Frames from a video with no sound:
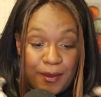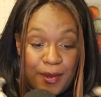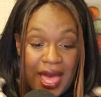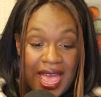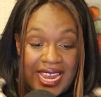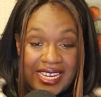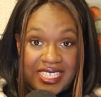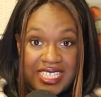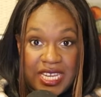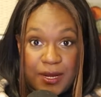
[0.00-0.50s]

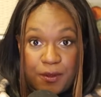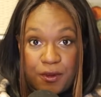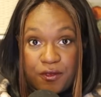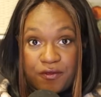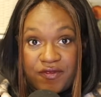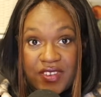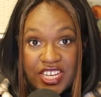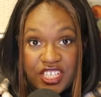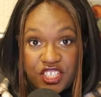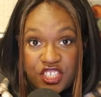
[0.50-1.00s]
IT
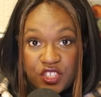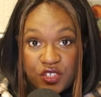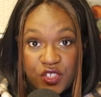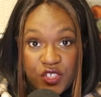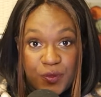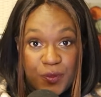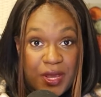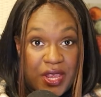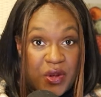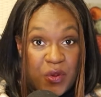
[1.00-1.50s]

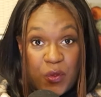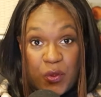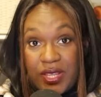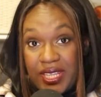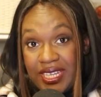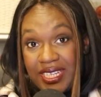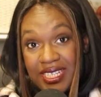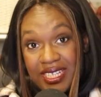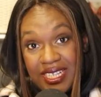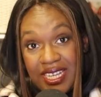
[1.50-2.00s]
professionals being
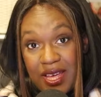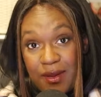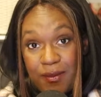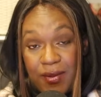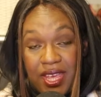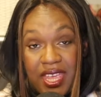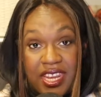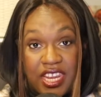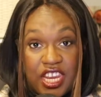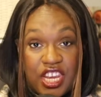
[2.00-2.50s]
willing to come
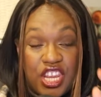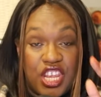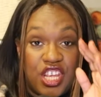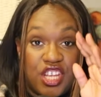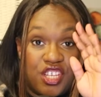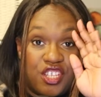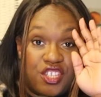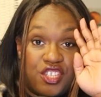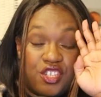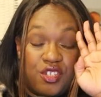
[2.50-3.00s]
in and
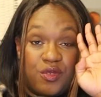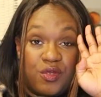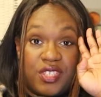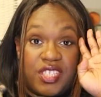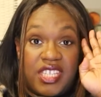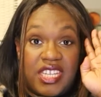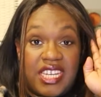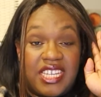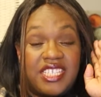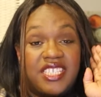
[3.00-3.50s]

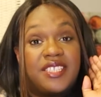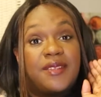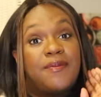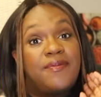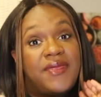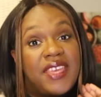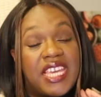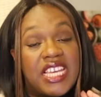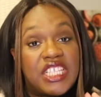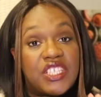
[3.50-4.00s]
teach some
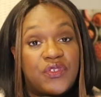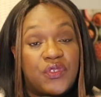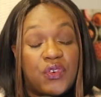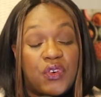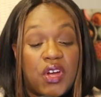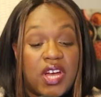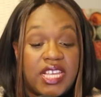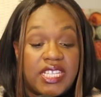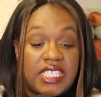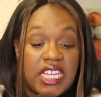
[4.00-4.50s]
things
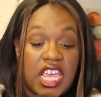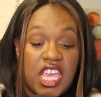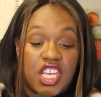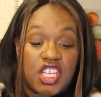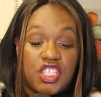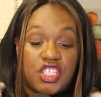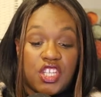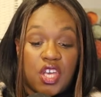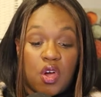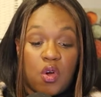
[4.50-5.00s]
for us.
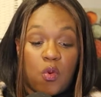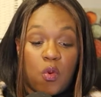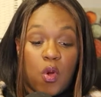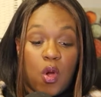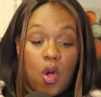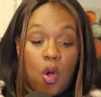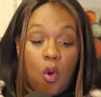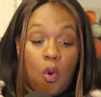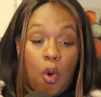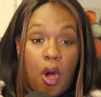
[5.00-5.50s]
So
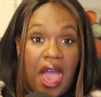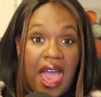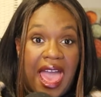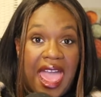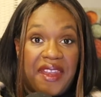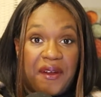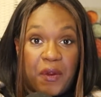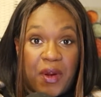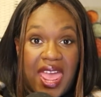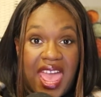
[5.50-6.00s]

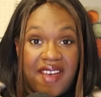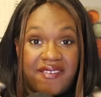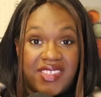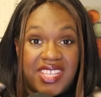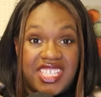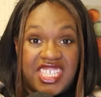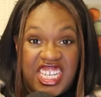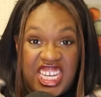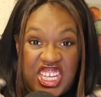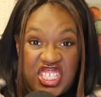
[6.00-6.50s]
I don't have to
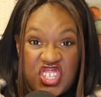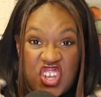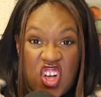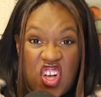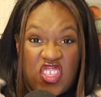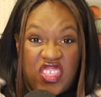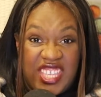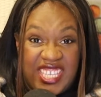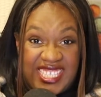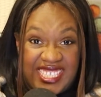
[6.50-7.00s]
teach
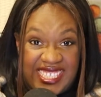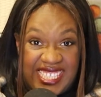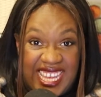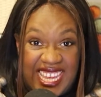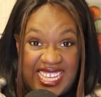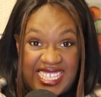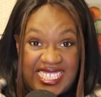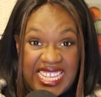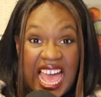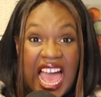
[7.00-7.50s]
all these
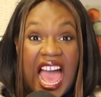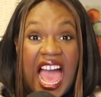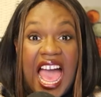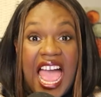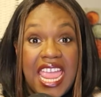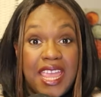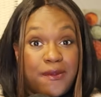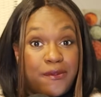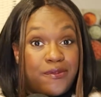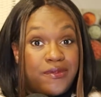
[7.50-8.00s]
things.
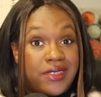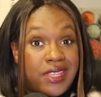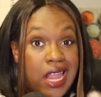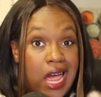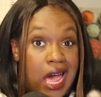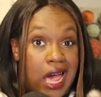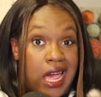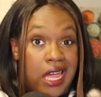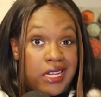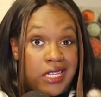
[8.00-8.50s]
I am
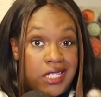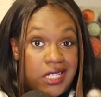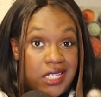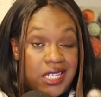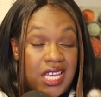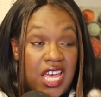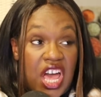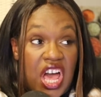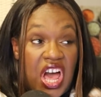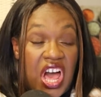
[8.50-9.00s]
not,
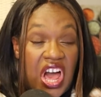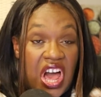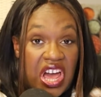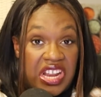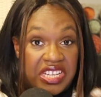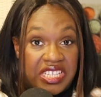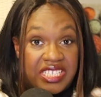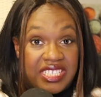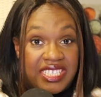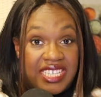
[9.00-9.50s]

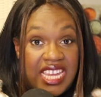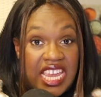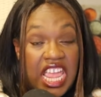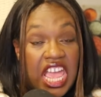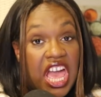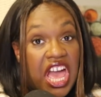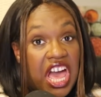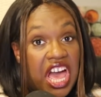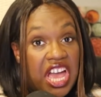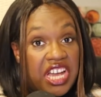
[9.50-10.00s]
honestly,
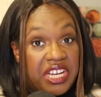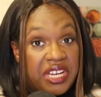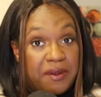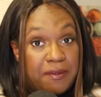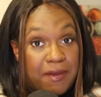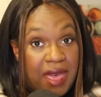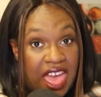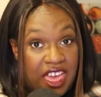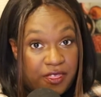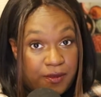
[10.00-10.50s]
a good
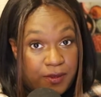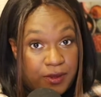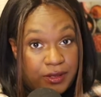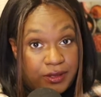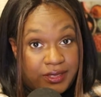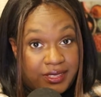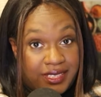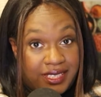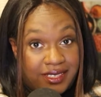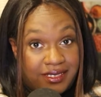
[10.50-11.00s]
math
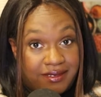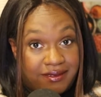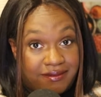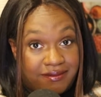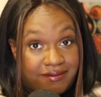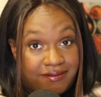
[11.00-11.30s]
person.